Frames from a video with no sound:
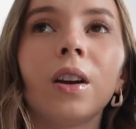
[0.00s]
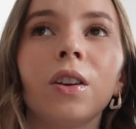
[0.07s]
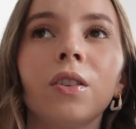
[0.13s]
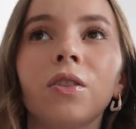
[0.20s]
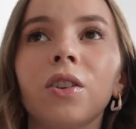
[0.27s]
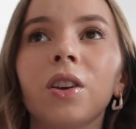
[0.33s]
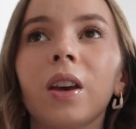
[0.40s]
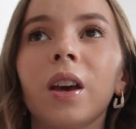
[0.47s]

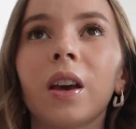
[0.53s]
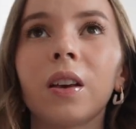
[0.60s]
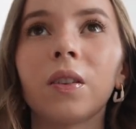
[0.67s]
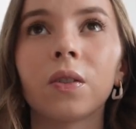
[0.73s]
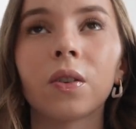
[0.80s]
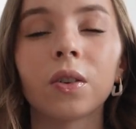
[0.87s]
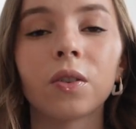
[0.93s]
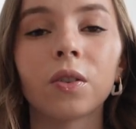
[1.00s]
She hates
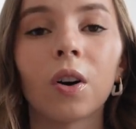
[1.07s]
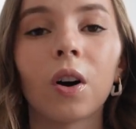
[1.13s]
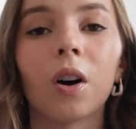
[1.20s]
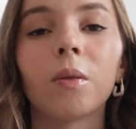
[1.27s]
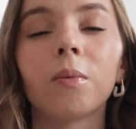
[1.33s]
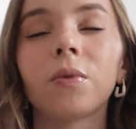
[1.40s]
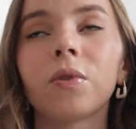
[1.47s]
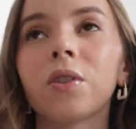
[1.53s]
her
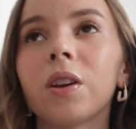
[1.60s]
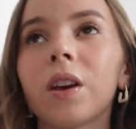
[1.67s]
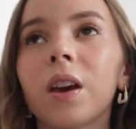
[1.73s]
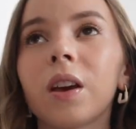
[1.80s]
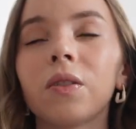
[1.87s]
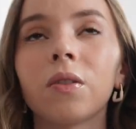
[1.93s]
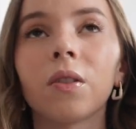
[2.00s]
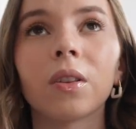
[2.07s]
job, she
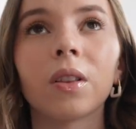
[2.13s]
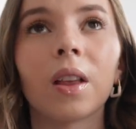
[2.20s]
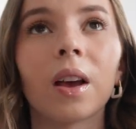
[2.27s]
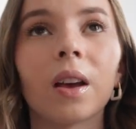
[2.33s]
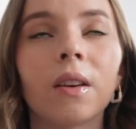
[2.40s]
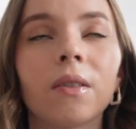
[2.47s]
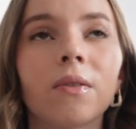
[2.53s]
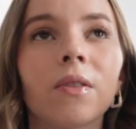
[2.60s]
hates her
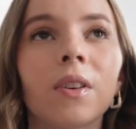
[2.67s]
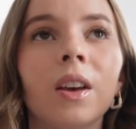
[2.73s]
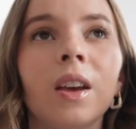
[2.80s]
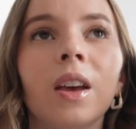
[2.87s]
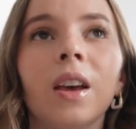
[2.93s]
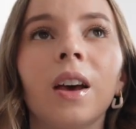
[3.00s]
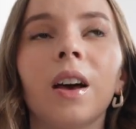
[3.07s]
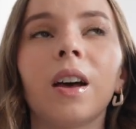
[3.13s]
life.
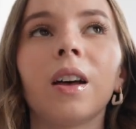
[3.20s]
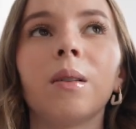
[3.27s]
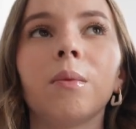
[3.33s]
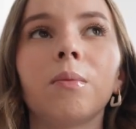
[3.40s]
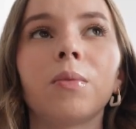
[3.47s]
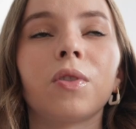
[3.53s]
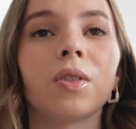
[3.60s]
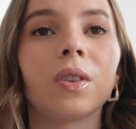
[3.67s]

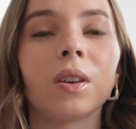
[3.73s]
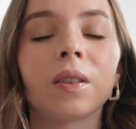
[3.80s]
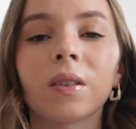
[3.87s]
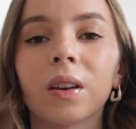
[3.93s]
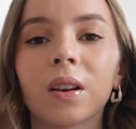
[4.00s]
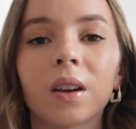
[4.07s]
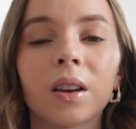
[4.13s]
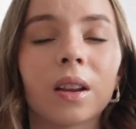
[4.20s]
Um, she's
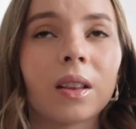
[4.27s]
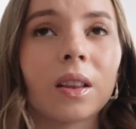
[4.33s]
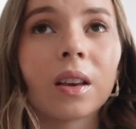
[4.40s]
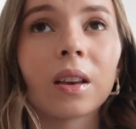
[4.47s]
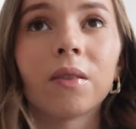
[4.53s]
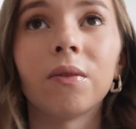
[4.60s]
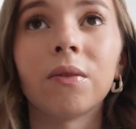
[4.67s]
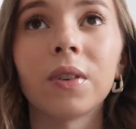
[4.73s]
gonna get
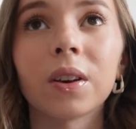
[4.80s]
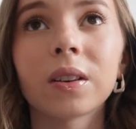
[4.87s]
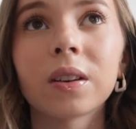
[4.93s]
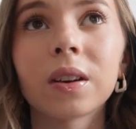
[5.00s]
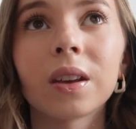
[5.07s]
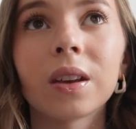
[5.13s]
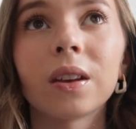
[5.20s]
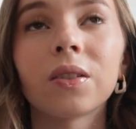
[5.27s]
like
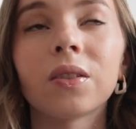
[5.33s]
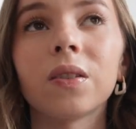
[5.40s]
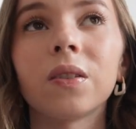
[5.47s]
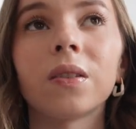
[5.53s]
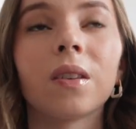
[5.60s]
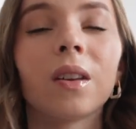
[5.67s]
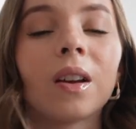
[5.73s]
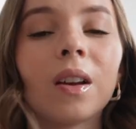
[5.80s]
evicted,
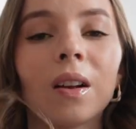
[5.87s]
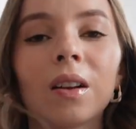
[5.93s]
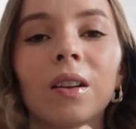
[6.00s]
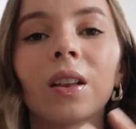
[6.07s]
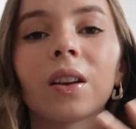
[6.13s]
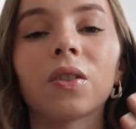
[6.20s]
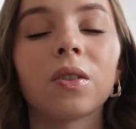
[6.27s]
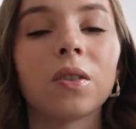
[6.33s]
she's
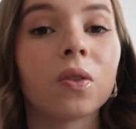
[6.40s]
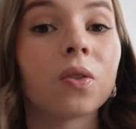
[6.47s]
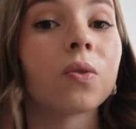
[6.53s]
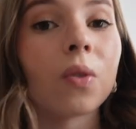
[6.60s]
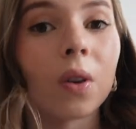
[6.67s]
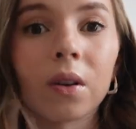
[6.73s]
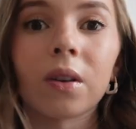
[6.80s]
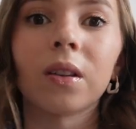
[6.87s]
like, she's
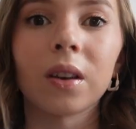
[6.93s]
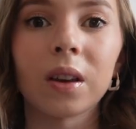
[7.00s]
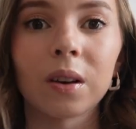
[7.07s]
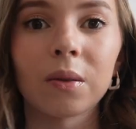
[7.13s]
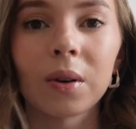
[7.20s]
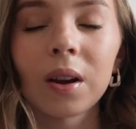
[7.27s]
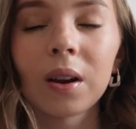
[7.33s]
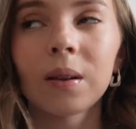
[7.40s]
struggling,
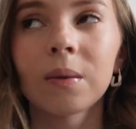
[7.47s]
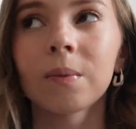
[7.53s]
right?